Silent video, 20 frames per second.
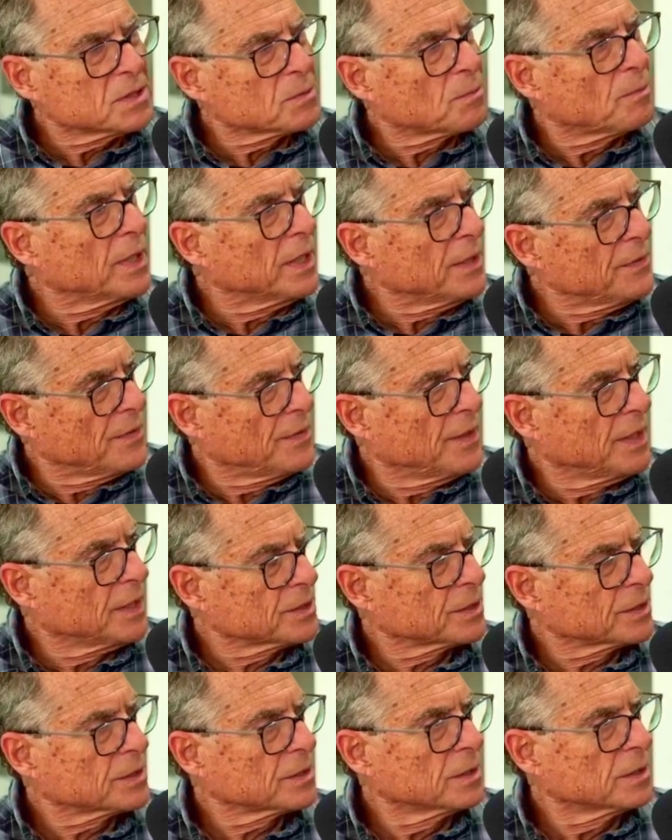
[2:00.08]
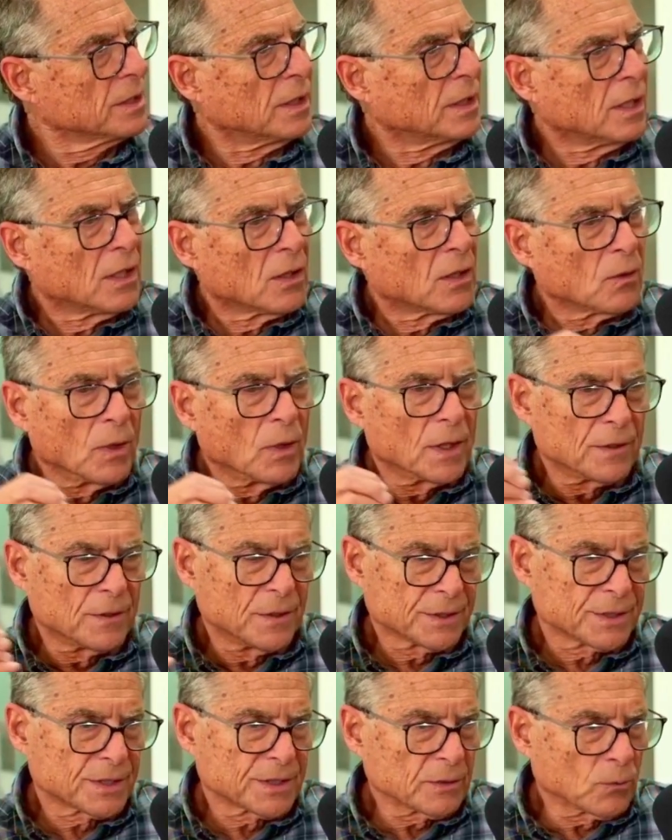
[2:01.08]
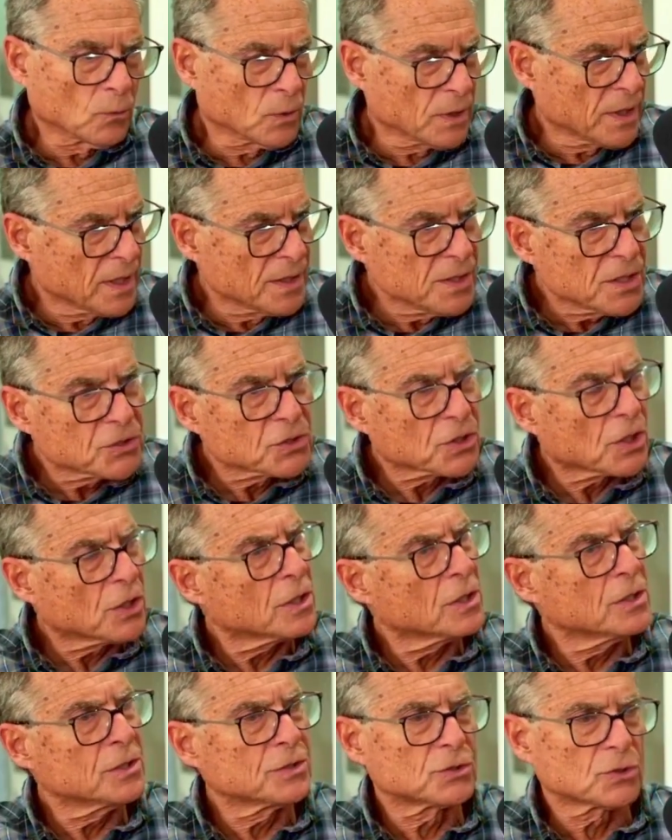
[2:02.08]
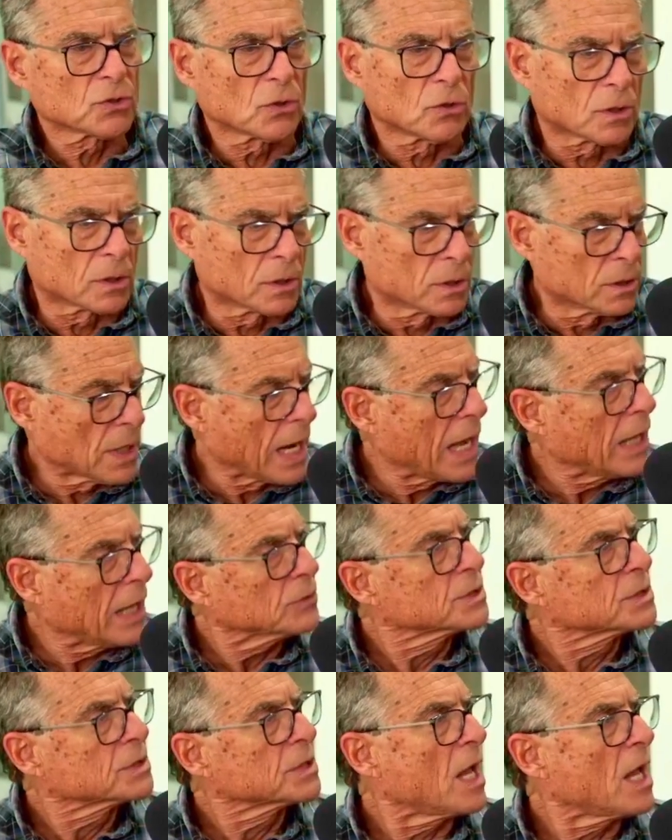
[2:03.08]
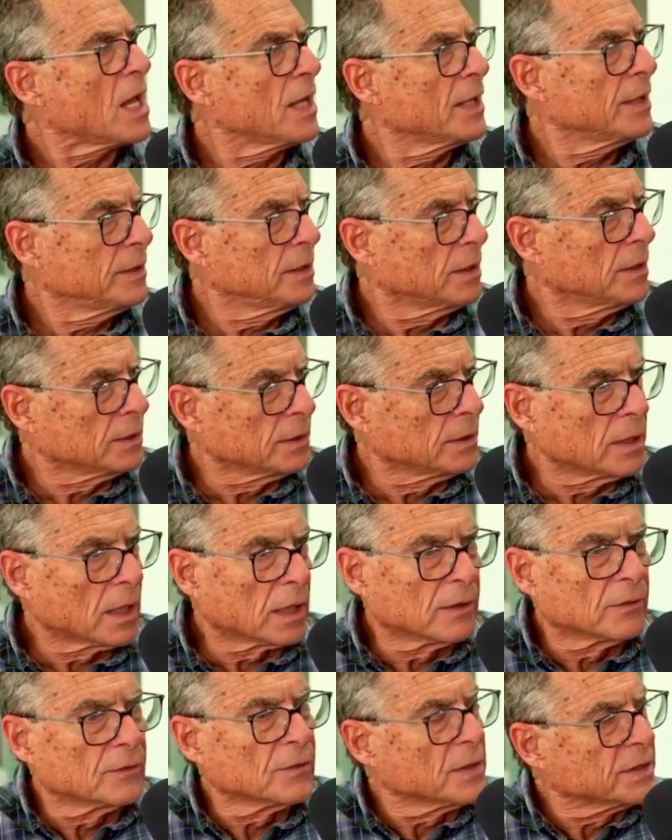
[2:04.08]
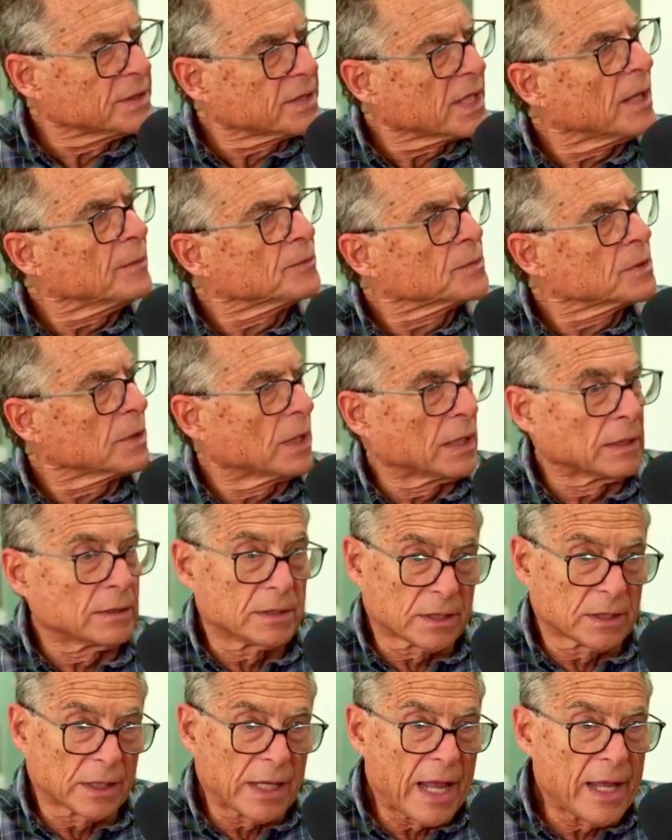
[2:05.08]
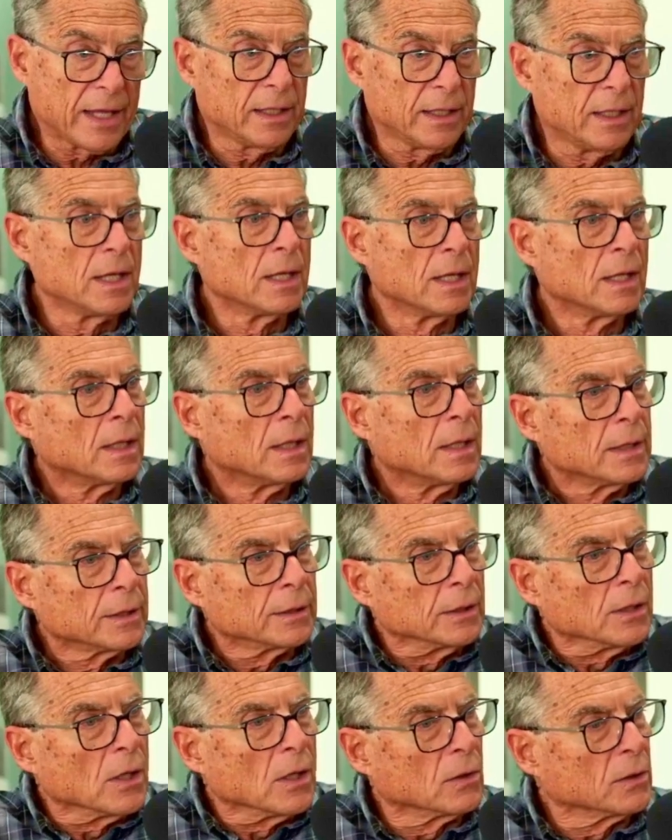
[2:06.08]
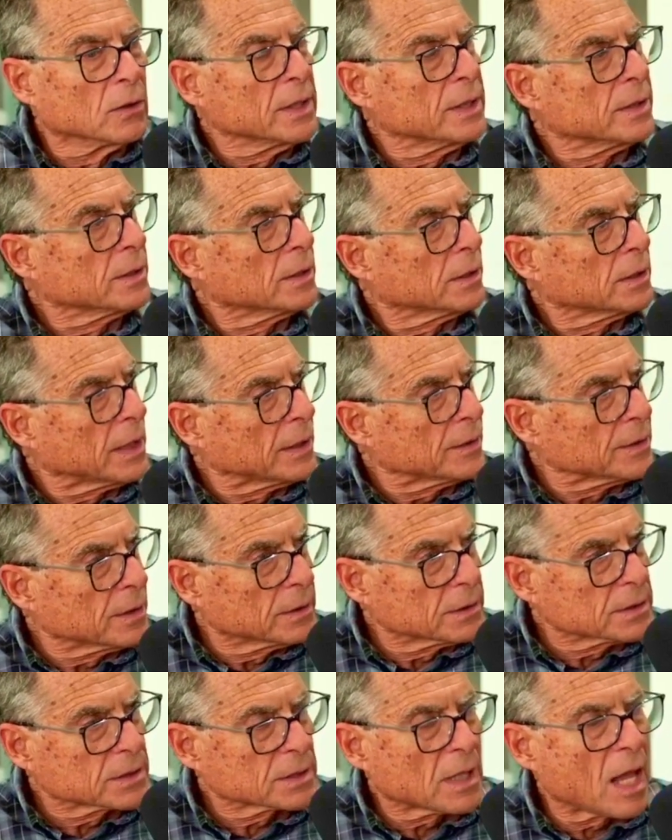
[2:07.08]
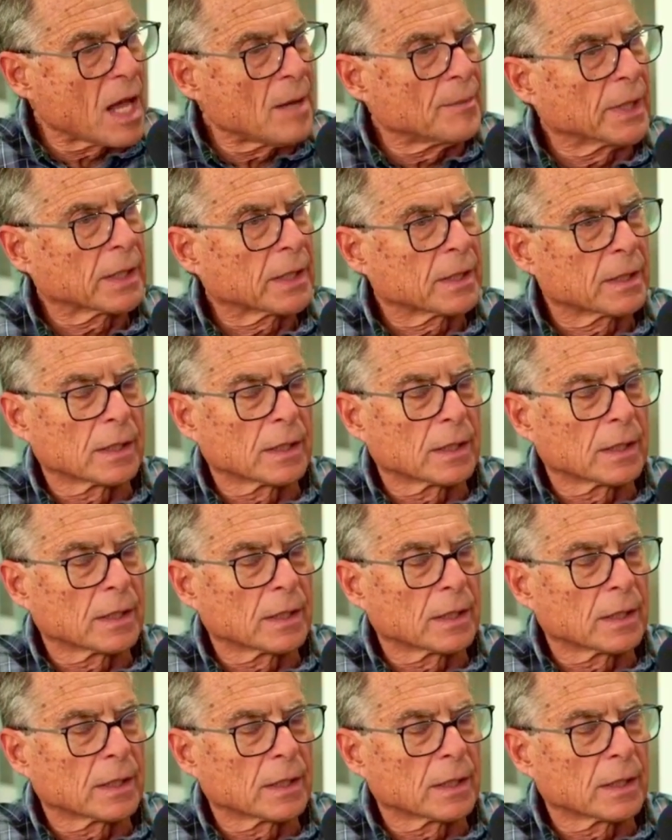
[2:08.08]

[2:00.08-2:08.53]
been this, whether it's within the church or outside, an attempt, and today, in the Islamic,